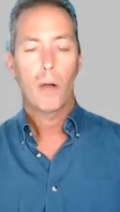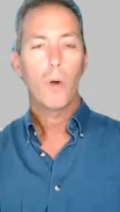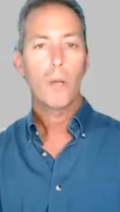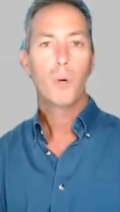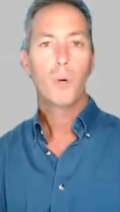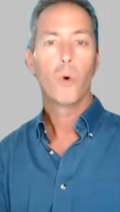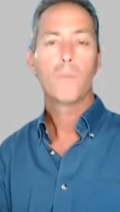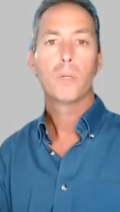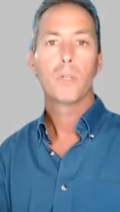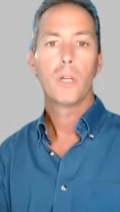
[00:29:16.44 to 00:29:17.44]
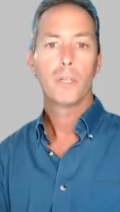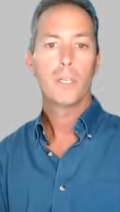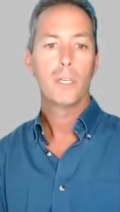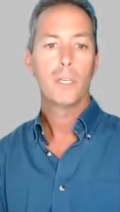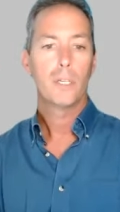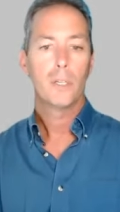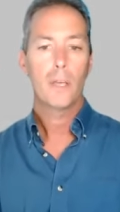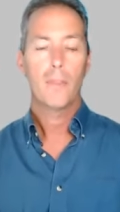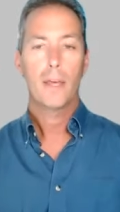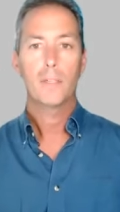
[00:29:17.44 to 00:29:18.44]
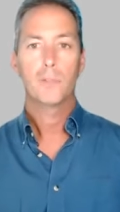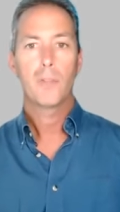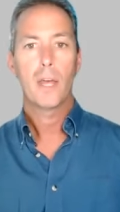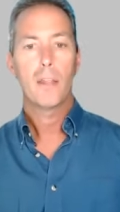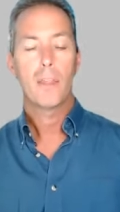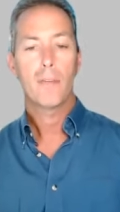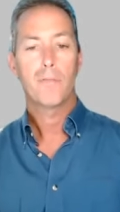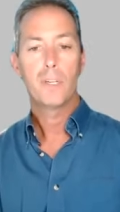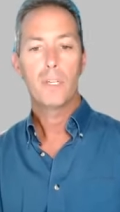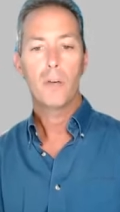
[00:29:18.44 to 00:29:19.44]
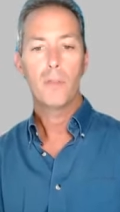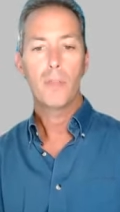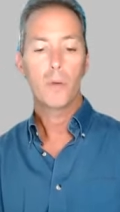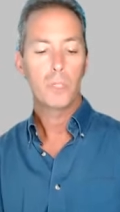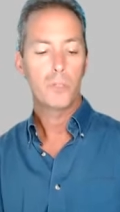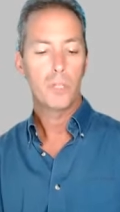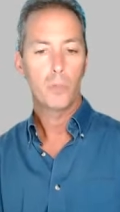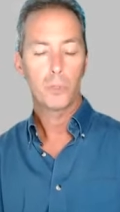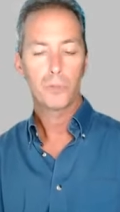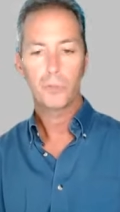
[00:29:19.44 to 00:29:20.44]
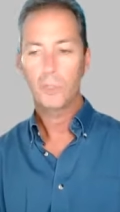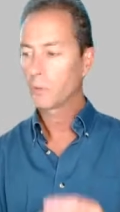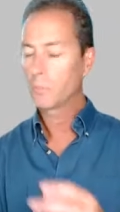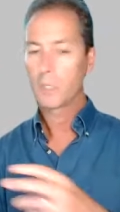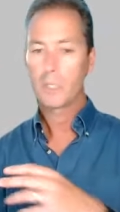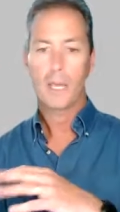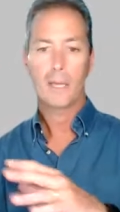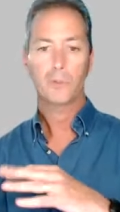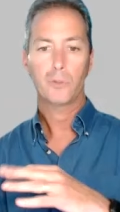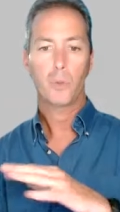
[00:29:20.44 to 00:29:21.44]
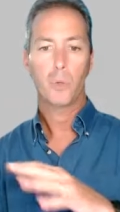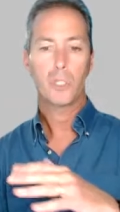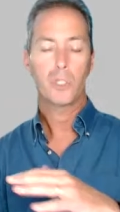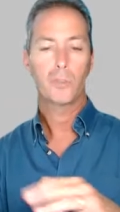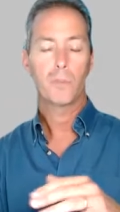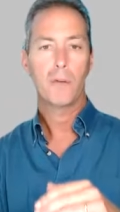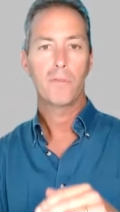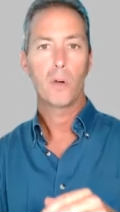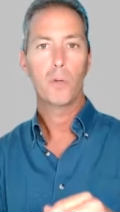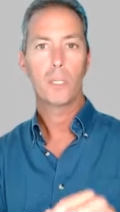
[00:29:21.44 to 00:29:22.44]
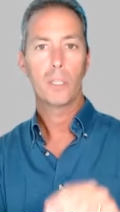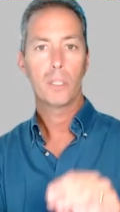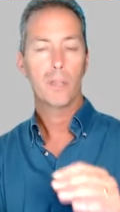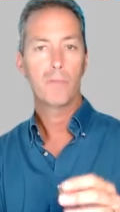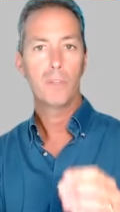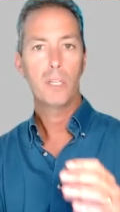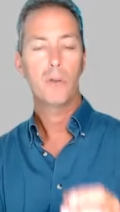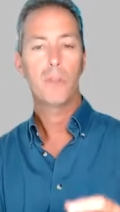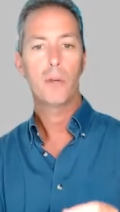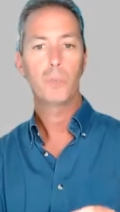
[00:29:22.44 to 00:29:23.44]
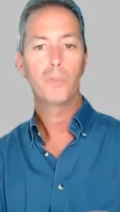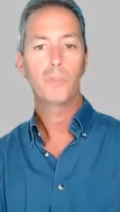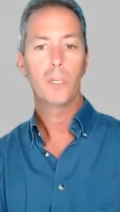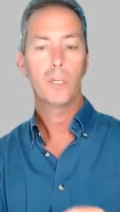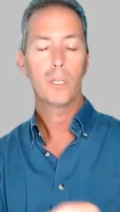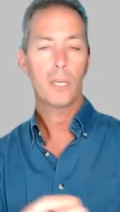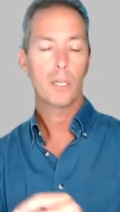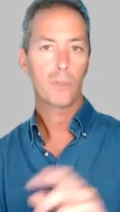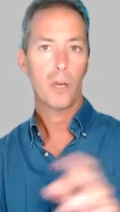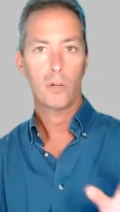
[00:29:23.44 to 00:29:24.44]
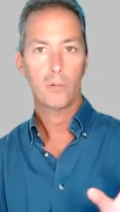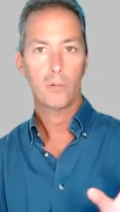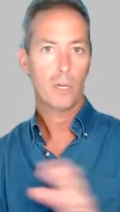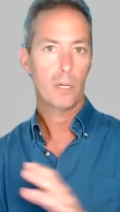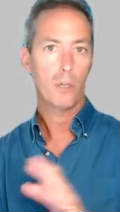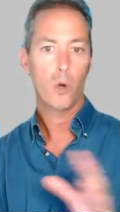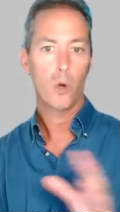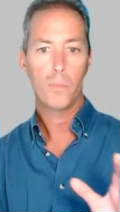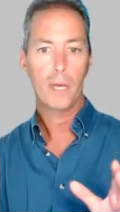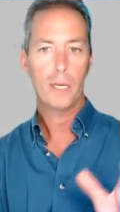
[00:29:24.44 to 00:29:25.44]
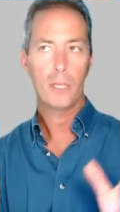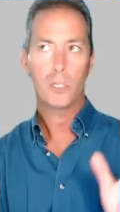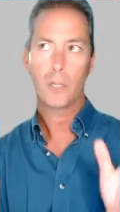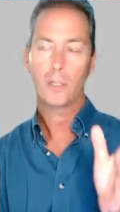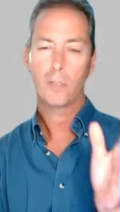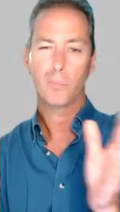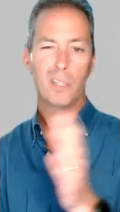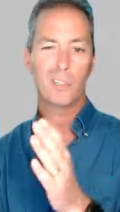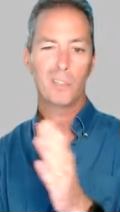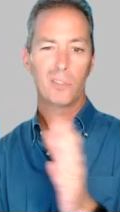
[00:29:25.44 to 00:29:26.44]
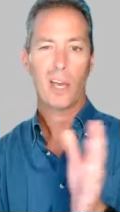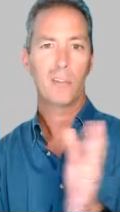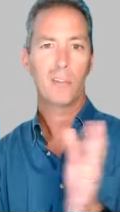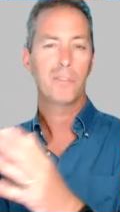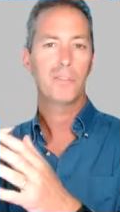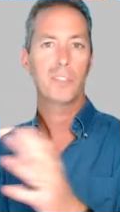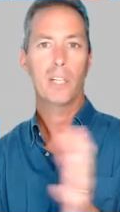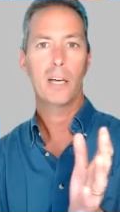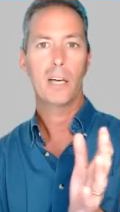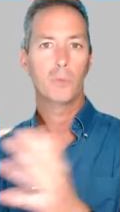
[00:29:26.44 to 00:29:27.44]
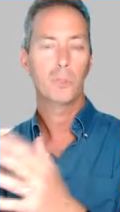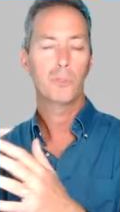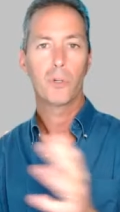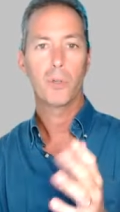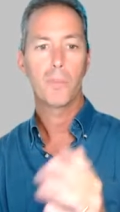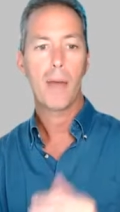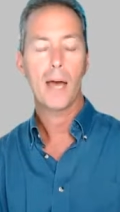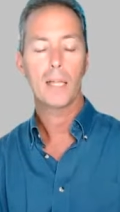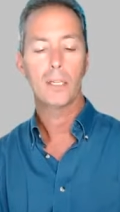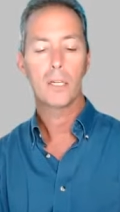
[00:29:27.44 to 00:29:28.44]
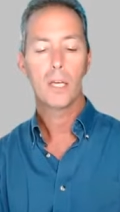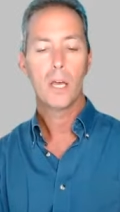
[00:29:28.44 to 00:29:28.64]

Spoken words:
want to put one plug in, and that is that video that we did. We're seeing some mechanics questions about voting, and the video that we did, again, it's on right on the homepage. I think the button is how to fill out and return the ballot.